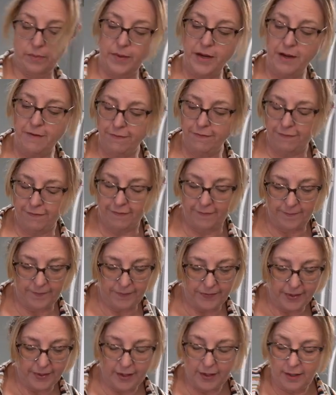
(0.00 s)
beef
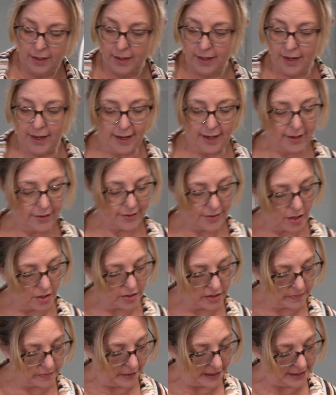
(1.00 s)
and
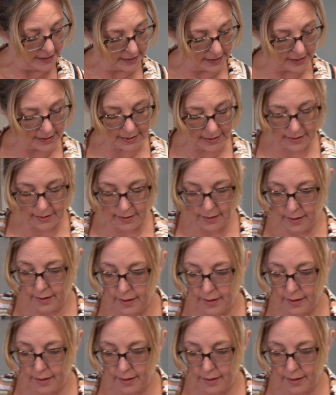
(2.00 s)
our spices.